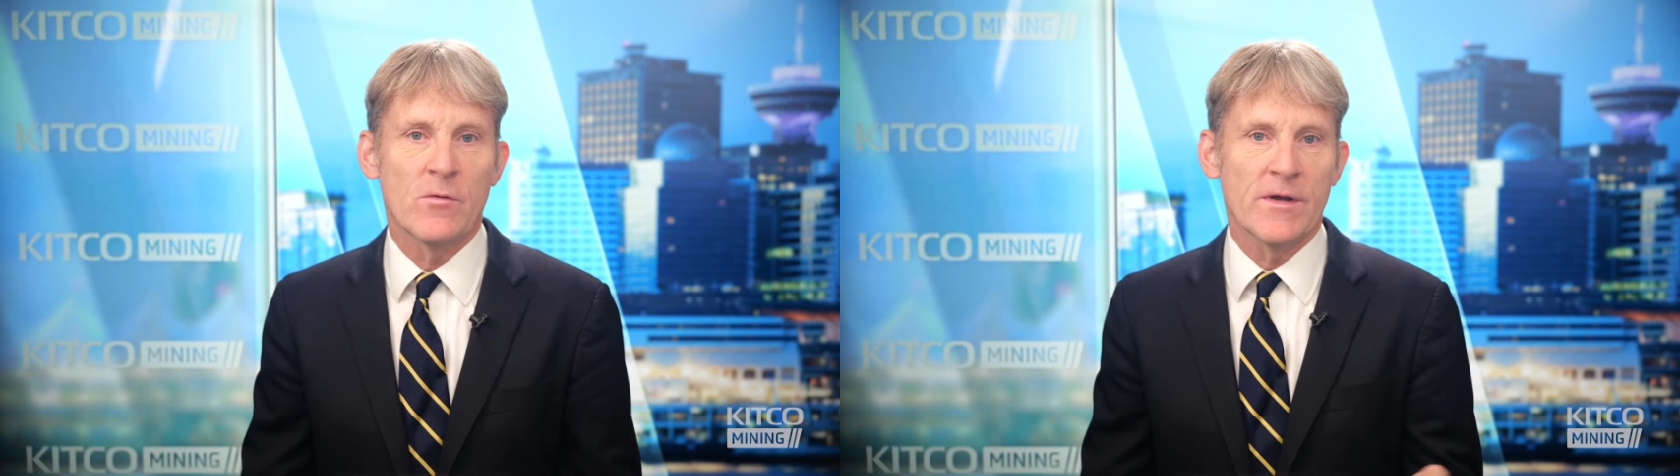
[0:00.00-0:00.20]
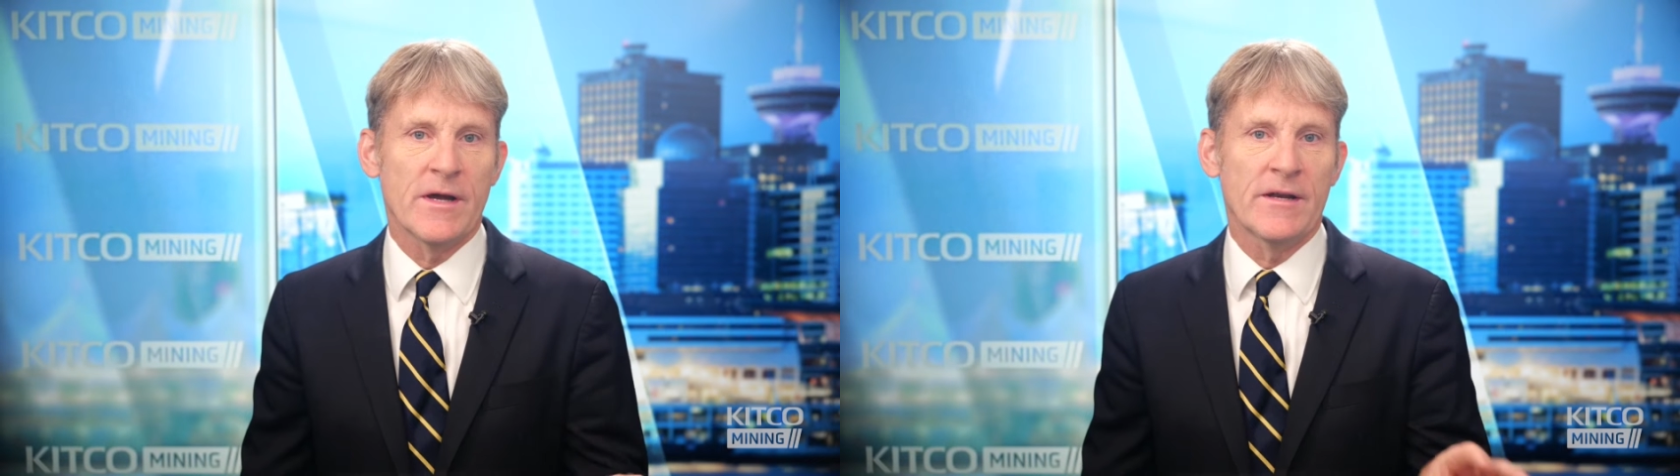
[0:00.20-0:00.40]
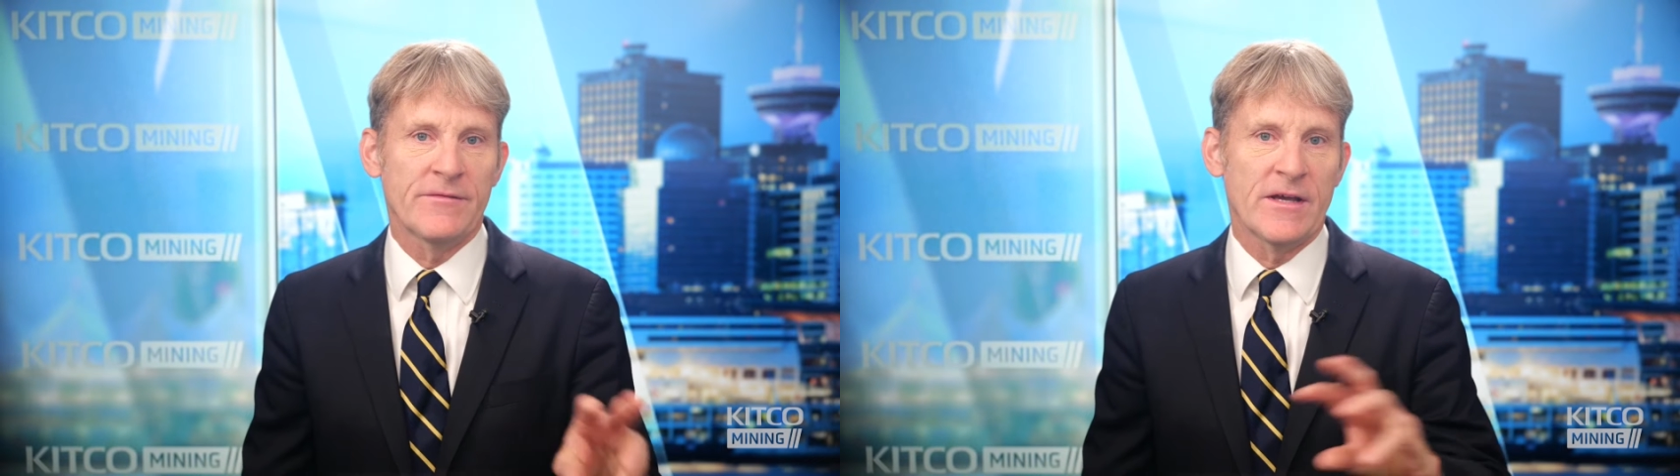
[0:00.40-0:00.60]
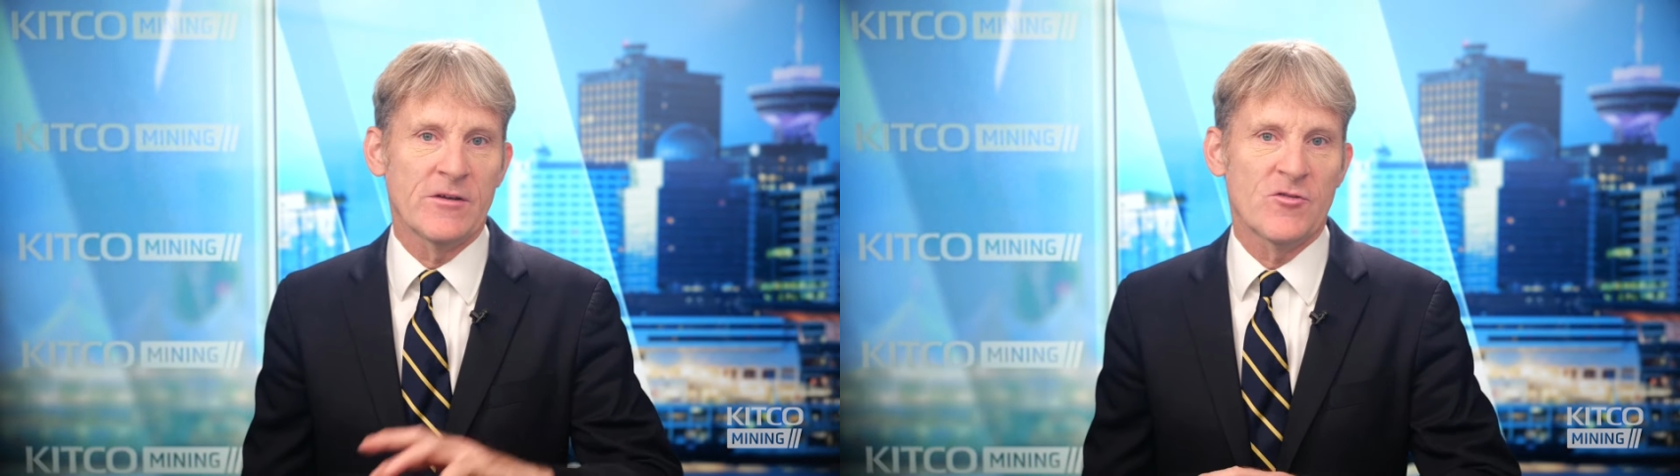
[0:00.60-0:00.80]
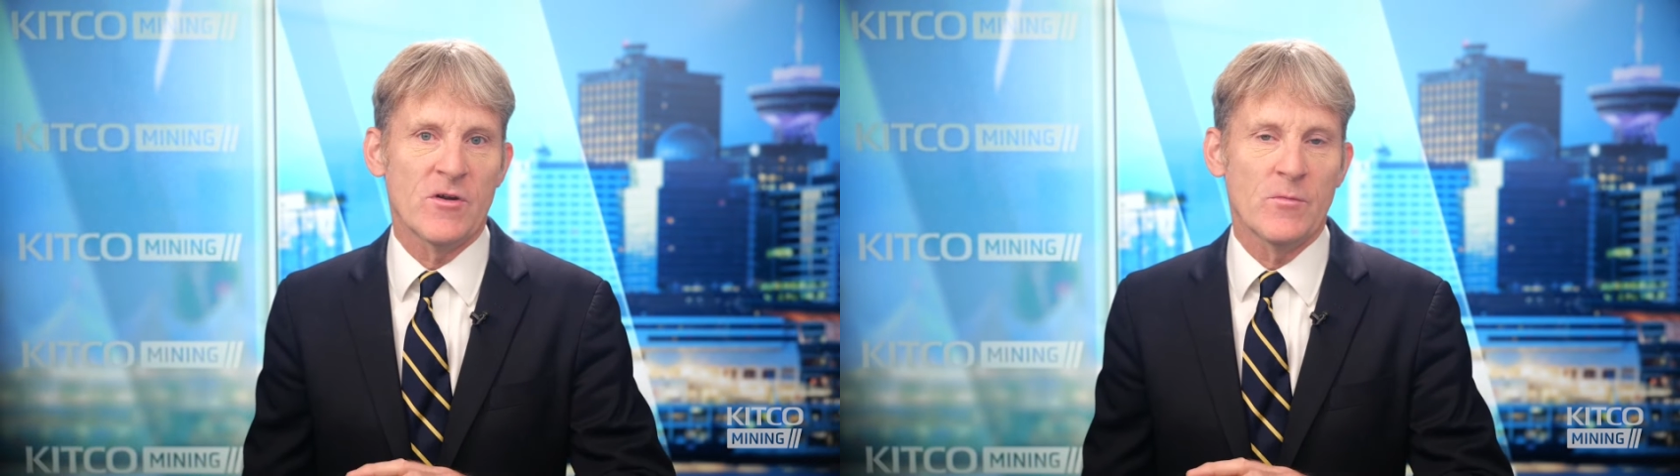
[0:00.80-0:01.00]
before we kind
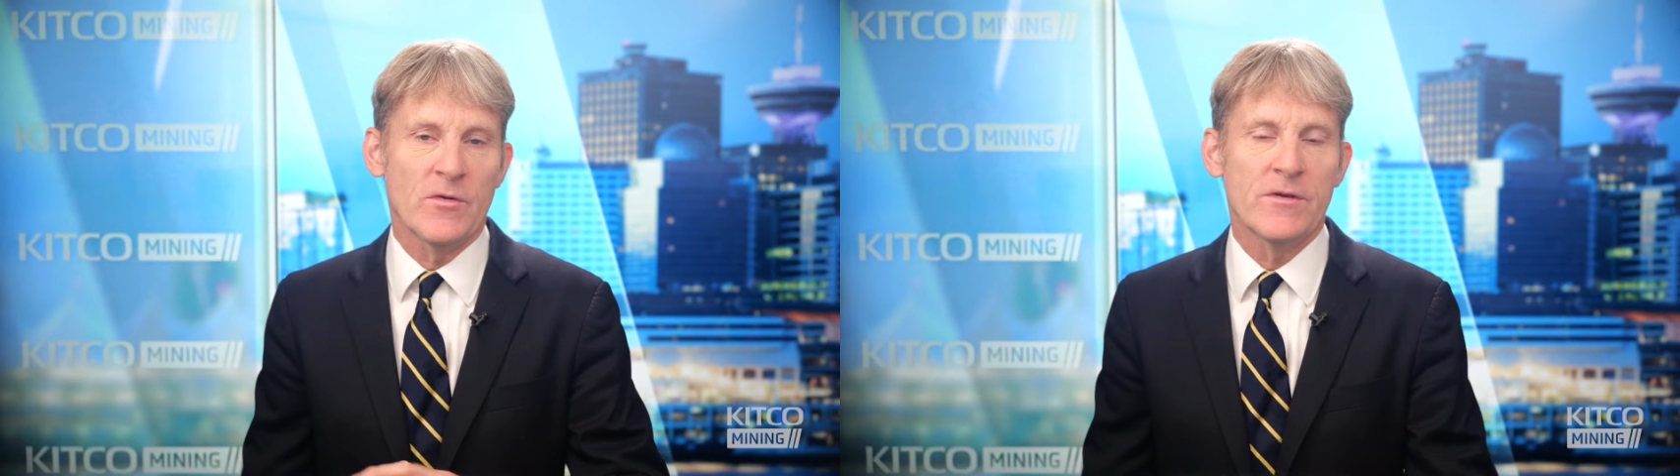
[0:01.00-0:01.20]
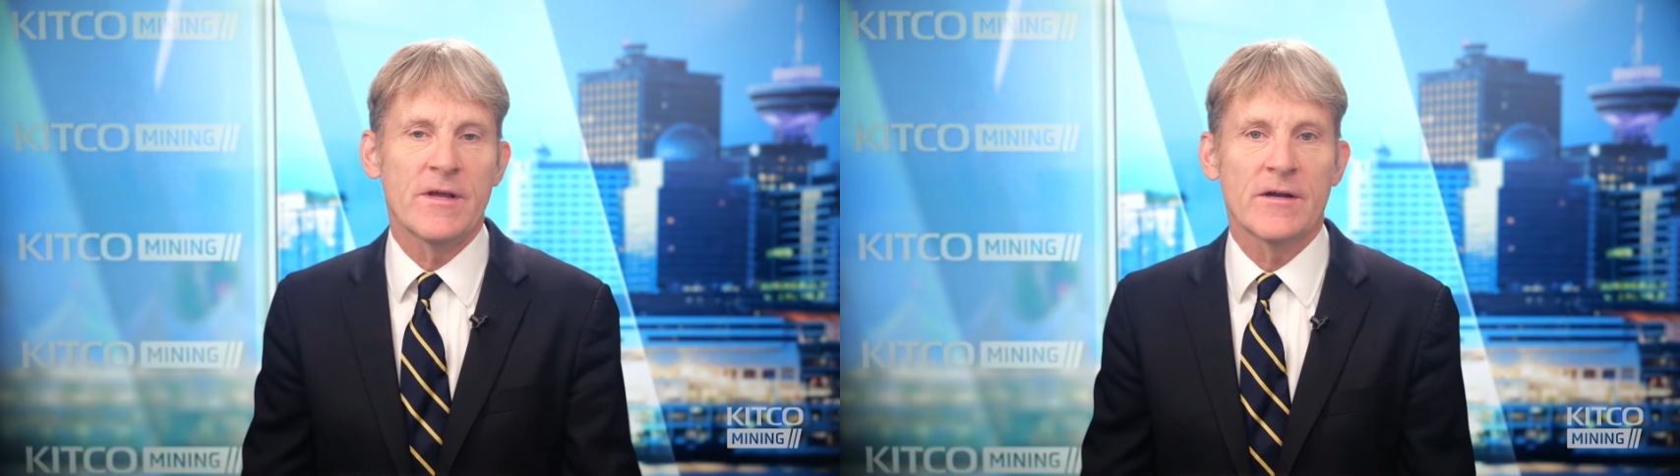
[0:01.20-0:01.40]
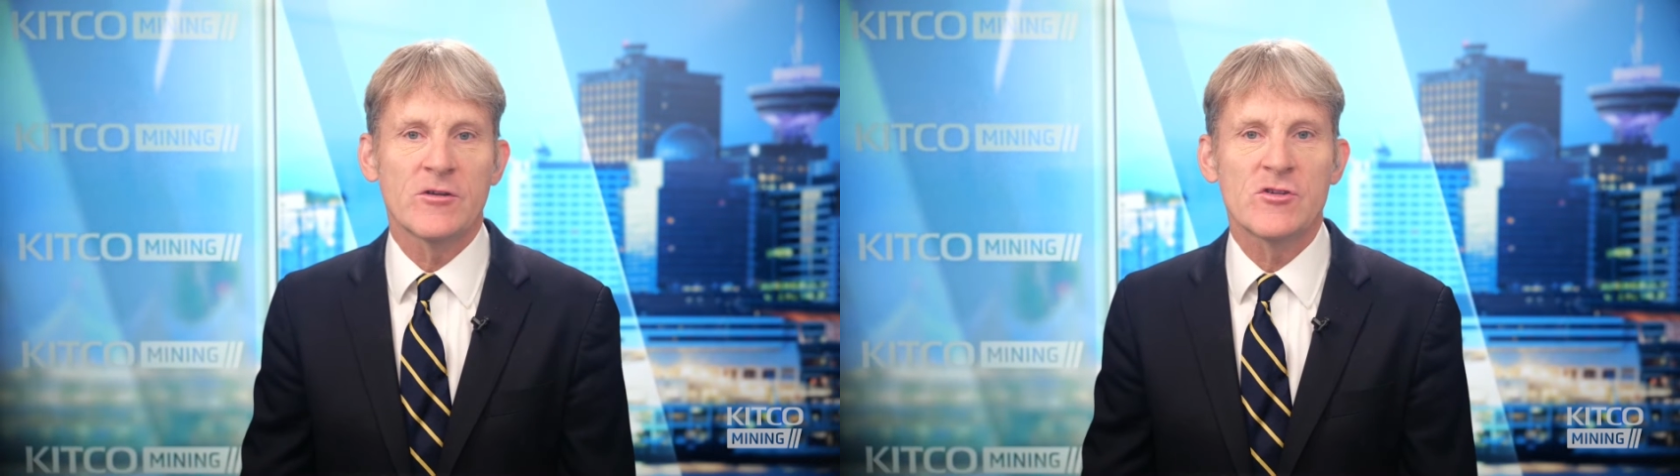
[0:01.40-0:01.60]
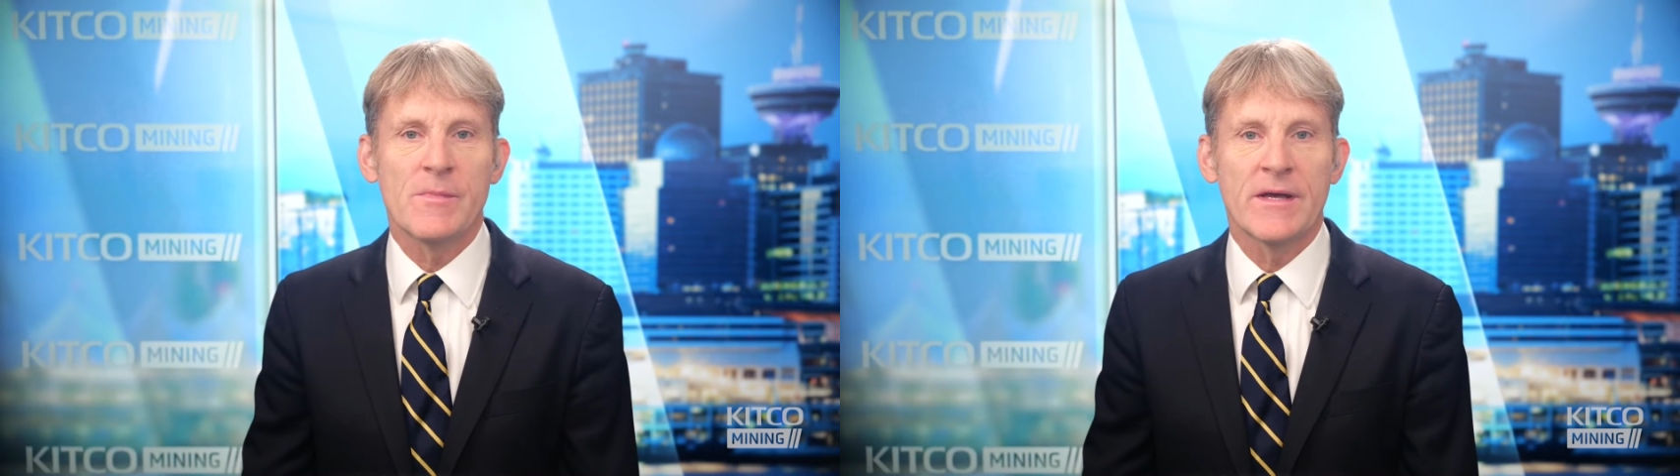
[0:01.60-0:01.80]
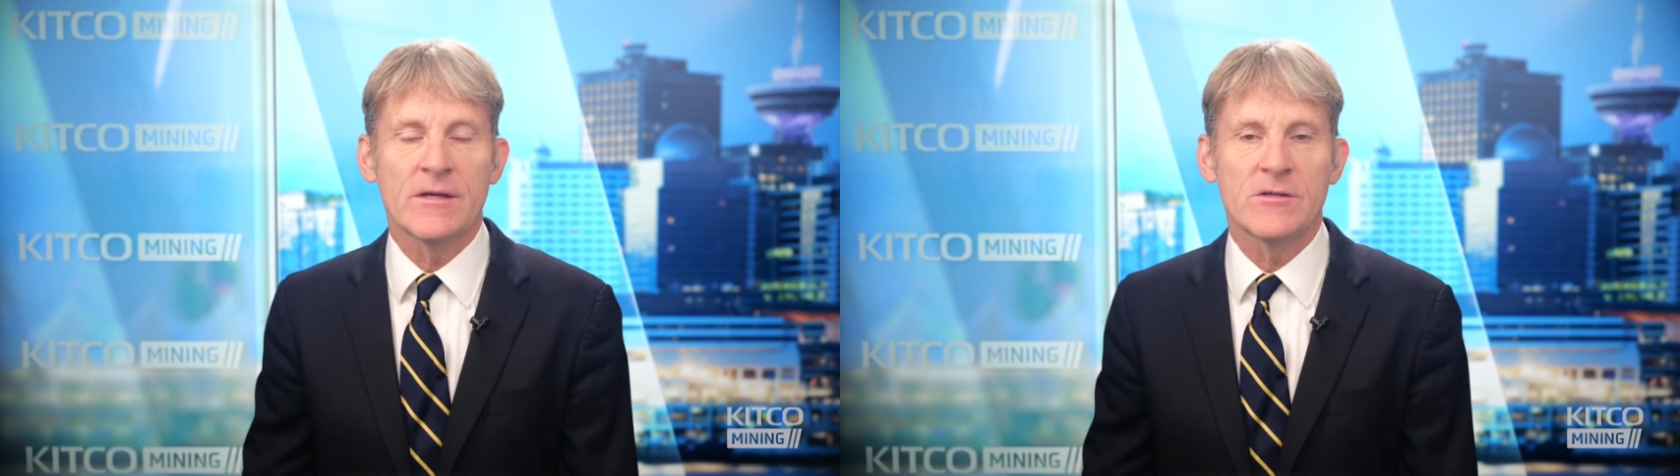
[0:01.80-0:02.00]
of take a trip with you down
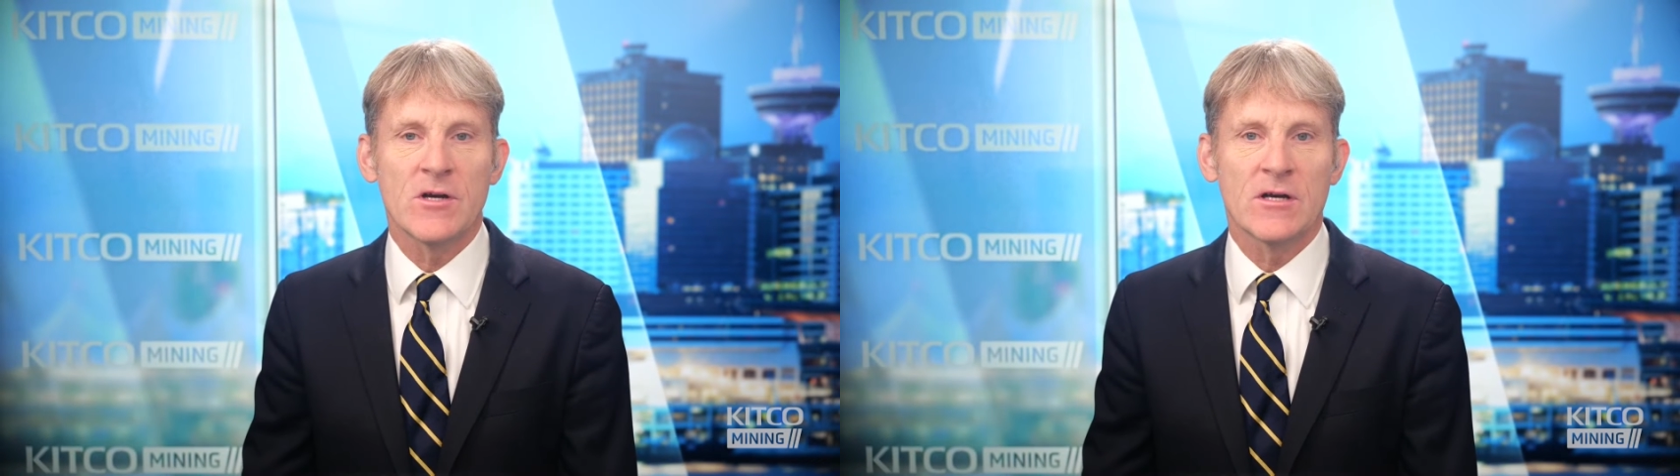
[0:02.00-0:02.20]
to Jamaica